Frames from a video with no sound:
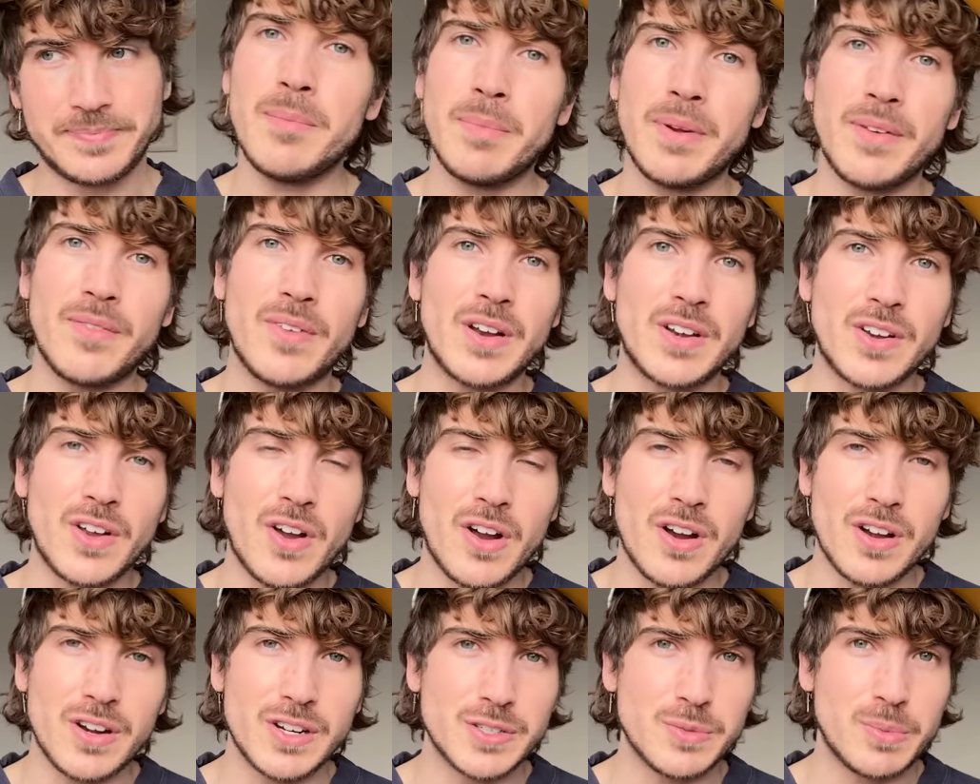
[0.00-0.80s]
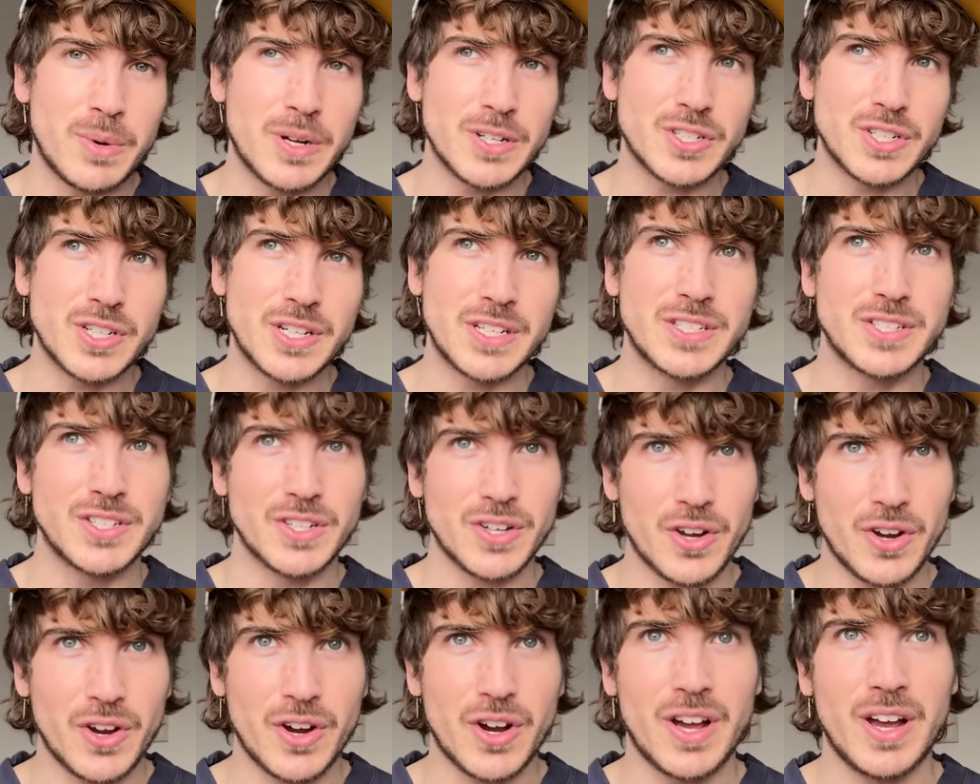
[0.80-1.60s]
My friend Carter's watching
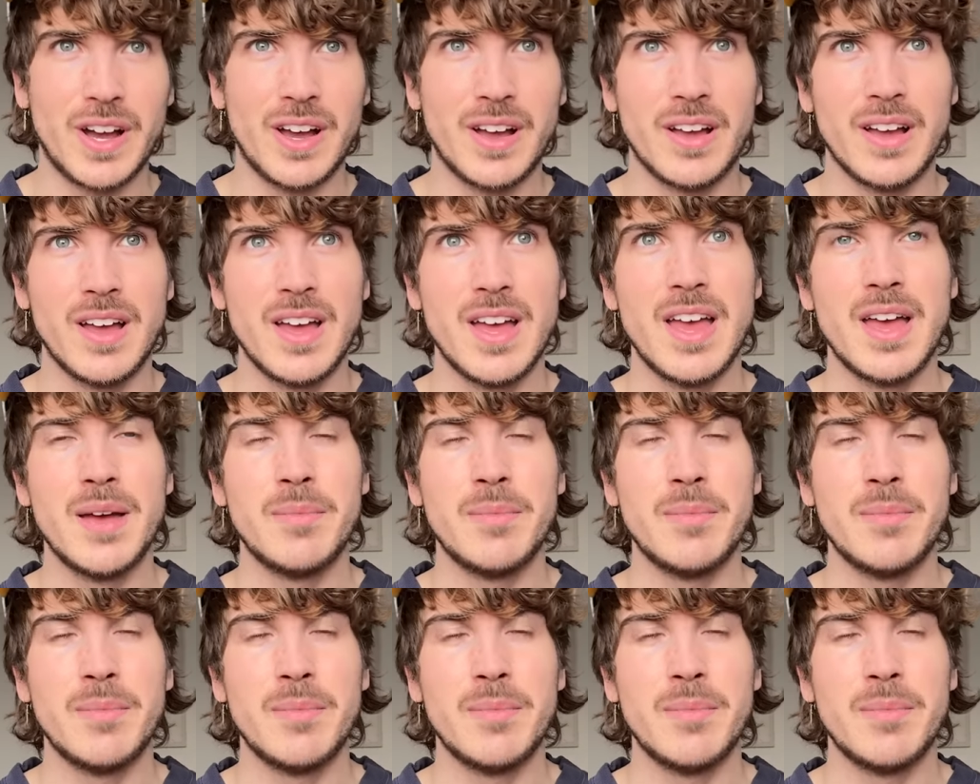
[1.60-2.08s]
Sakura,